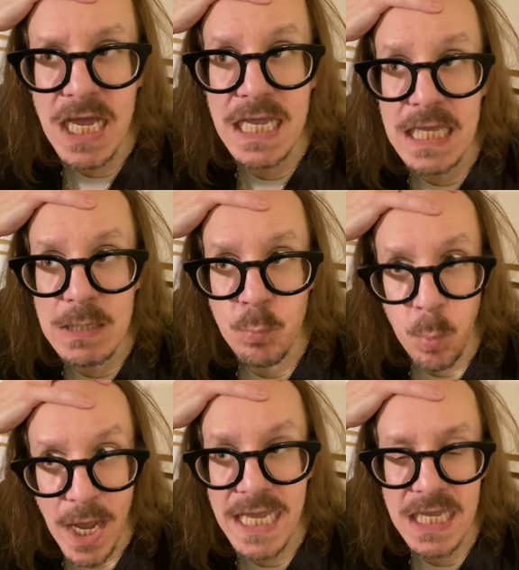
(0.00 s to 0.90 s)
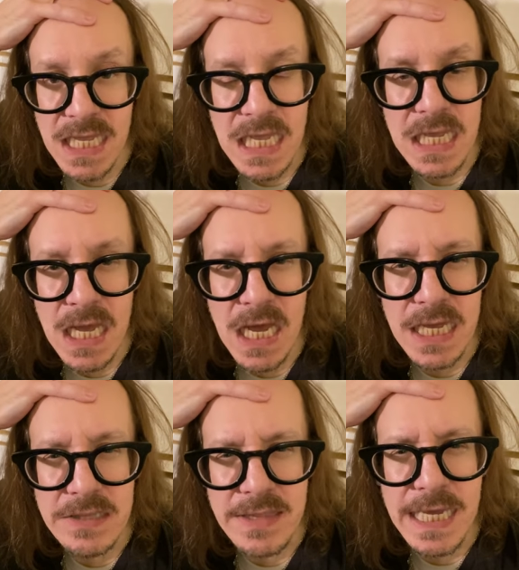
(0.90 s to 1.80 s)
A white gay
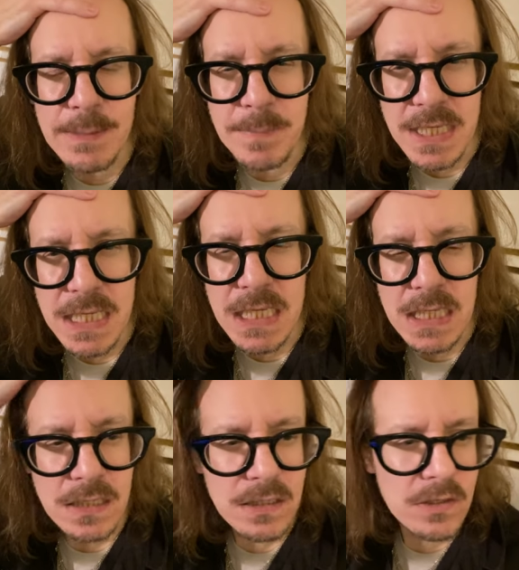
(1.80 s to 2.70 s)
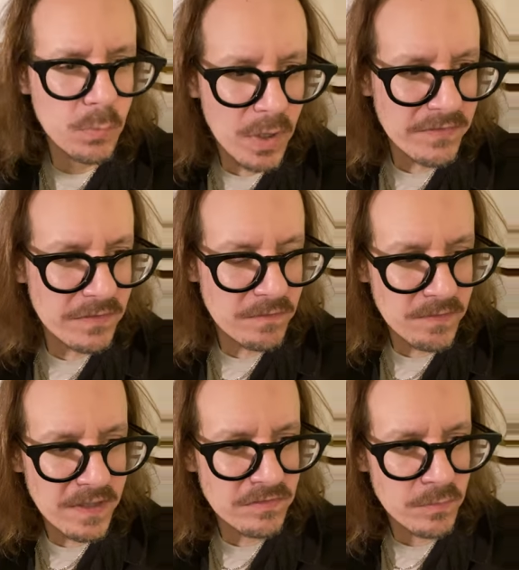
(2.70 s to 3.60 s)
guy like me,
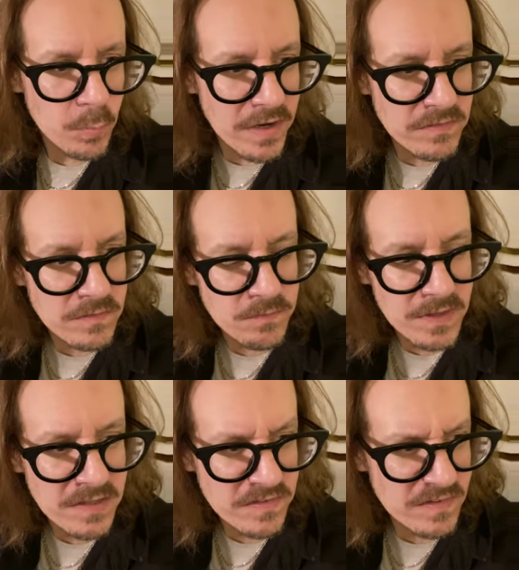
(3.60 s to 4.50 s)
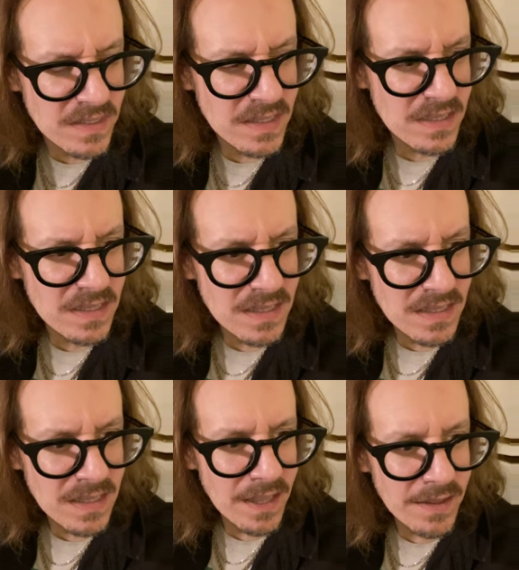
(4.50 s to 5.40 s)
What's-His-Face from What's-His-Face,
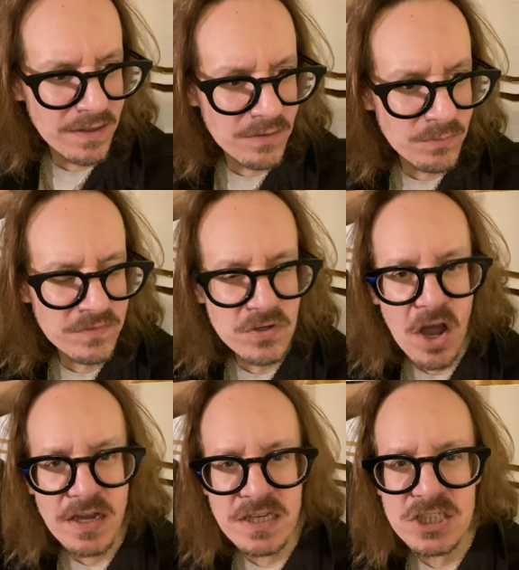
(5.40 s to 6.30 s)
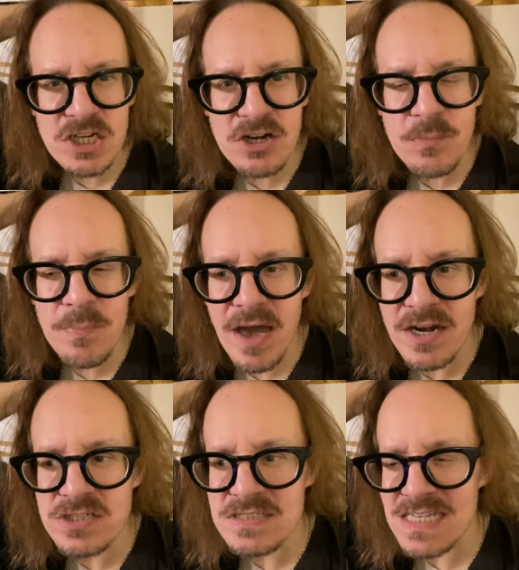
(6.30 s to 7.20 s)
was talking to her about it,
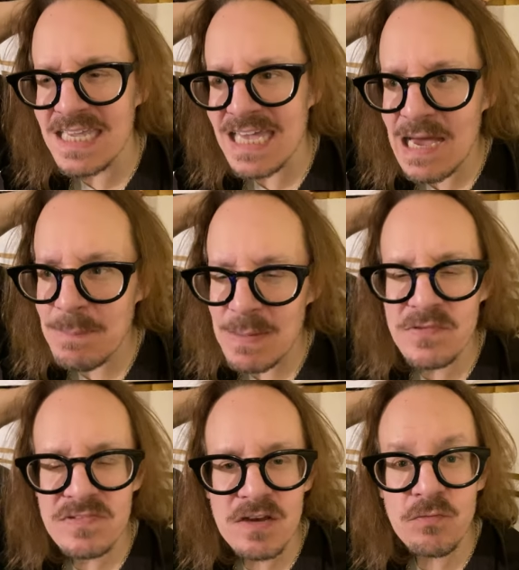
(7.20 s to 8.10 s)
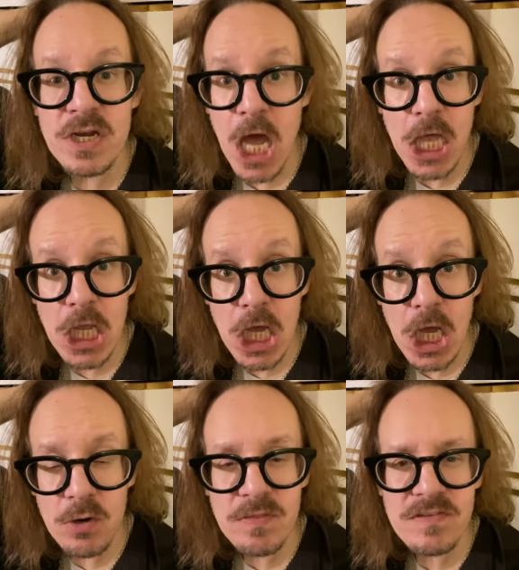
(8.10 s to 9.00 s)
and she's like, yeah, people say
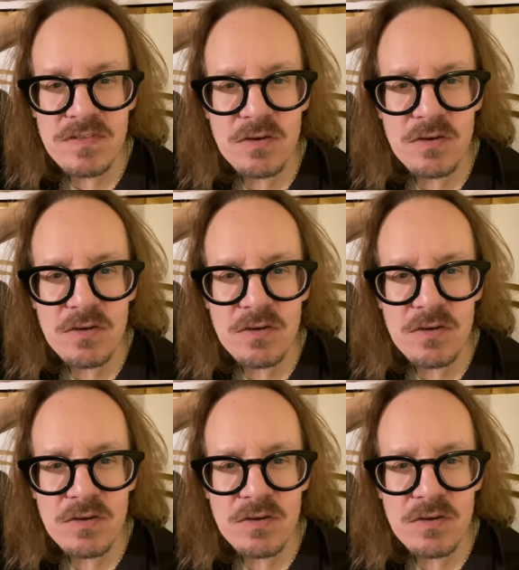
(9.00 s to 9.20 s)
Rihanna, or they say